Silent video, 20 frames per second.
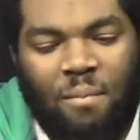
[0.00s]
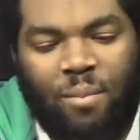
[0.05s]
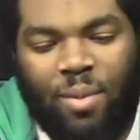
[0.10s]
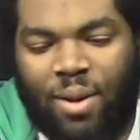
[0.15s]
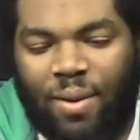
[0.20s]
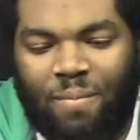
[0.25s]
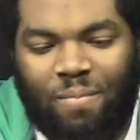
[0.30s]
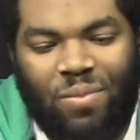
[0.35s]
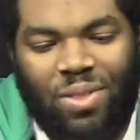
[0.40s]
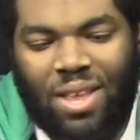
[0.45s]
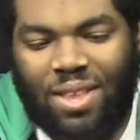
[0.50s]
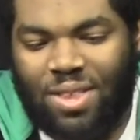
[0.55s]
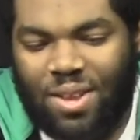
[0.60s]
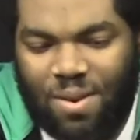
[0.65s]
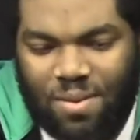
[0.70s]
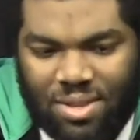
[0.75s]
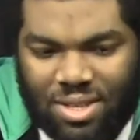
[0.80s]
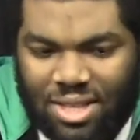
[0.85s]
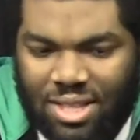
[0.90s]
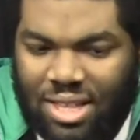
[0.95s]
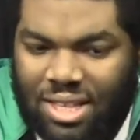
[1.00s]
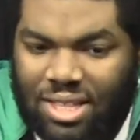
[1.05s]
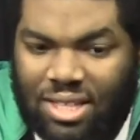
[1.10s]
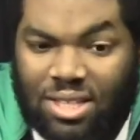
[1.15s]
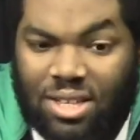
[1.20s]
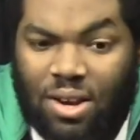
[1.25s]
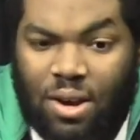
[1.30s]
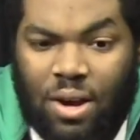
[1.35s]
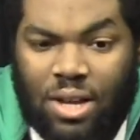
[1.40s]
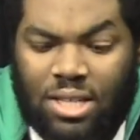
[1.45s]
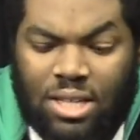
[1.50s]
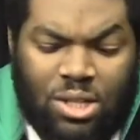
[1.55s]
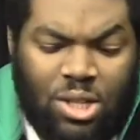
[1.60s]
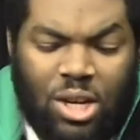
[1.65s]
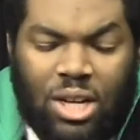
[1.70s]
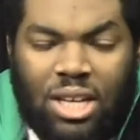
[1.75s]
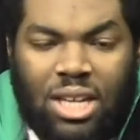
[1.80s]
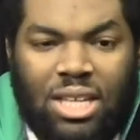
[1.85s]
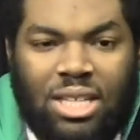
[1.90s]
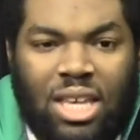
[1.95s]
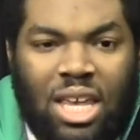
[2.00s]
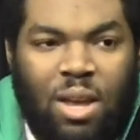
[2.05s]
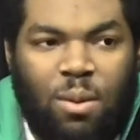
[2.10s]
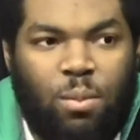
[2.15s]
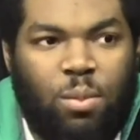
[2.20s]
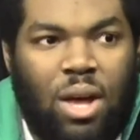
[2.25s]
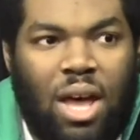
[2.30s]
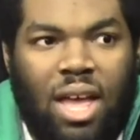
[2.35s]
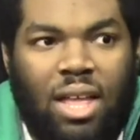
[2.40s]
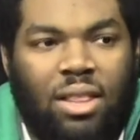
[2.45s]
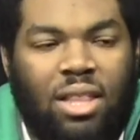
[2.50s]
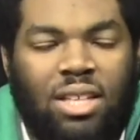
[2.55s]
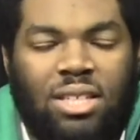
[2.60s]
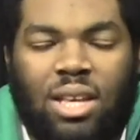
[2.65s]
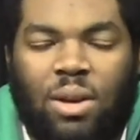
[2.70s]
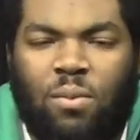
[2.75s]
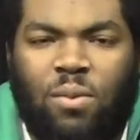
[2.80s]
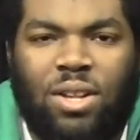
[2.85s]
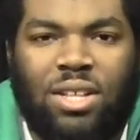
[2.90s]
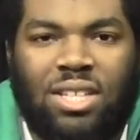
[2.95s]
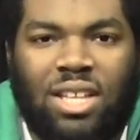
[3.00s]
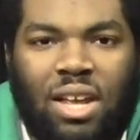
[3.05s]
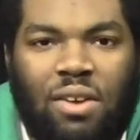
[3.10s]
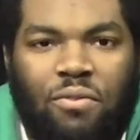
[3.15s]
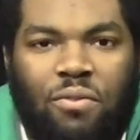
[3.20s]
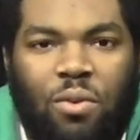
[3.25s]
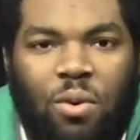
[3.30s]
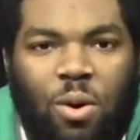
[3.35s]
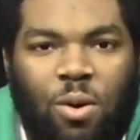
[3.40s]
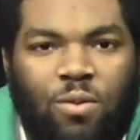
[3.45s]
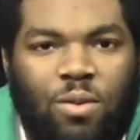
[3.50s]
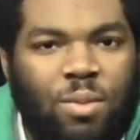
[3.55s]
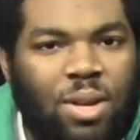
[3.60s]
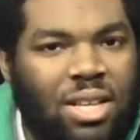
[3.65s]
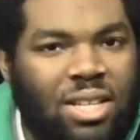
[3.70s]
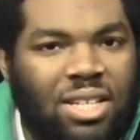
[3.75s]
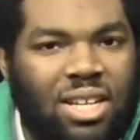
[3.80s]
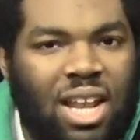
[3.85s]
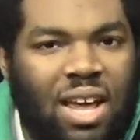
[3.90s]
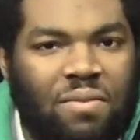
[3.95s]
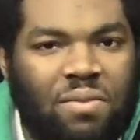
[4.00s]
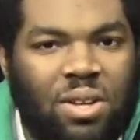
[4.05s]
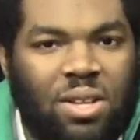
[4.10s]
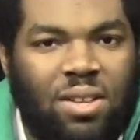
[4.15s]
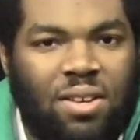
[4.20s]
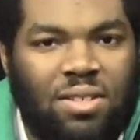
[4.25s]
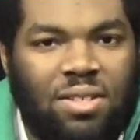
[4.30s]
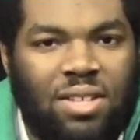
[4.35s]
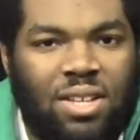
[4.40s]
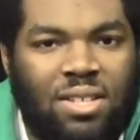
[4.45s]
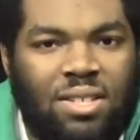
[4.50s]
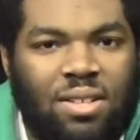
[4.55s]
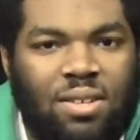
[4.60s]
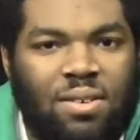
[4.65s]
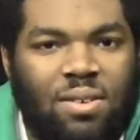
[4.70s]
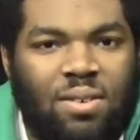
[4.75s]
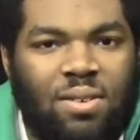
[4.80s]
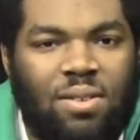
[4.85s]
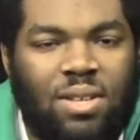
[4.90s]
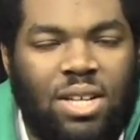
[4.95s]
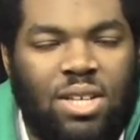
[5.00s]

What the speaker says: But in terms of like the steroids, he should at least keep like 4 of them he did after he lost testicle.